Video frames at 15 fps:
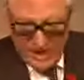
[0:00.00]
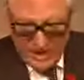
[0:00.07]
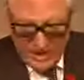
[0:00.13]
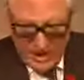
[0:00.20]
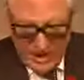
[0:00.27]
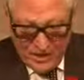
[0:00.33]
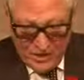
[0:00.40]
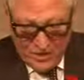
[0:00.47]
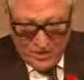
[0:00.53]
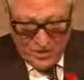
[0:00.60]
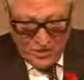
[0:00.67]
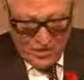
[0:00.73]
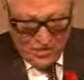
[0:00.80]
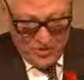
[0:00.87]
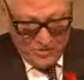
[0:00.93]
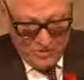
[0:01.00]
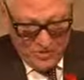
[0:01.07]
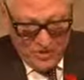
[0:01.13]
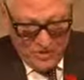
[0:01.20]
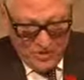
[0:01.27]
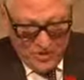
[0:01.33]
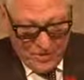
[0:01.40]
against 2 other
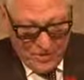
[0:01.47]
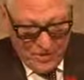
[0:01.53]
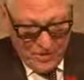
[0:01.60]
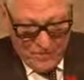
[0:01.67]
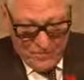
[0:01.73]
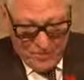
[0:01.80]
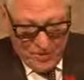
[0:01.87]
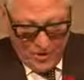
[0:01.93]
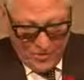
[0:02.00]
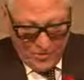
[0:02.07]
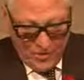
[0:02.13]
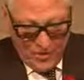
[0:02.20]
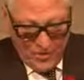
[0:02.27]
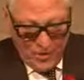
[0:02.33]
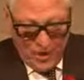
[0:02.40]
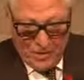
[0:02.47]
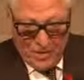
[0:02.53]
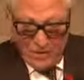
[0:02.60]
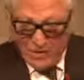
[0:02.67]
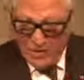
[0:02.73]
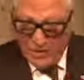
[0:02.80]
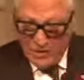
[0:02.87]
people for a
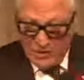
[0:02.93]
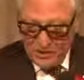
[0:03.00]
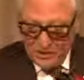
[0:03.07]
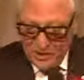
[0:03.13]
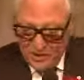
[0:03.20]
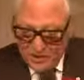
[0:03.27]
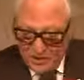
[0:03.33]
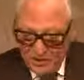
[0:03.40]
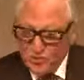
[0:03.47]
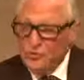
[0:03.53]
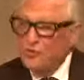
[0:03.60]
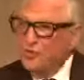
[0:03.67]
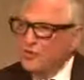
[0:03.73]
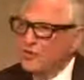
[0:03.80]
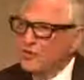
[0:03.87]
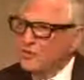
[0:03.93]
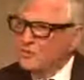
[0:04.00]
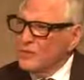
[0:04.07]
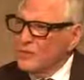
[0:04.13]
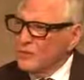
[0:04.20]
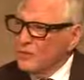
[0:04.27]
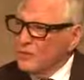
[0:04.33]
3-week period to
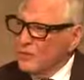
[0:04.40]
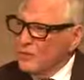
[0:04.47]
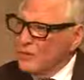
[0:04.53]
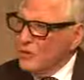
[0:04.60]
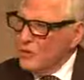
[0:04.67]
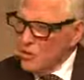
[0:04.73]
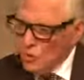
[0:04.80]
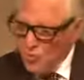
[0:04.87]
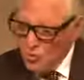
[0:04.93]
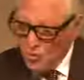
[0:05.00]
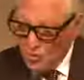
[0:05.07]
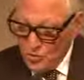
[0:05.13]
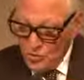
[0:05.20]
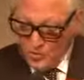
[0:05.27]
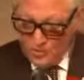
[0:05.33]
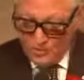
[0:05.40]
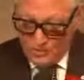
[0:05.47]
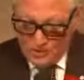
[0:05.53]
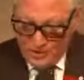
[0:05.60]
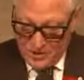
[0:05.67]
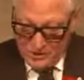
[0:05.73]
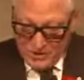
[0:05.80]
determine who
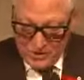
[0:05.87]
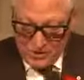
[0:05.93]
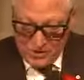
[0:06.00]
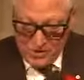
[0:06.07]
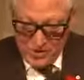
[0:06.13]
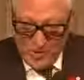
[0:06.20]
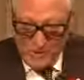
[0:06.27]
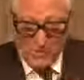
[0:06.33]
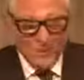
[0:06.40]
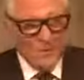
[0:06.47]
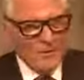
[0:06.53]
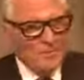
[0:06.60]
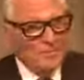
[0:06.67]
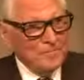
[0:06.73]
was the best sweeper.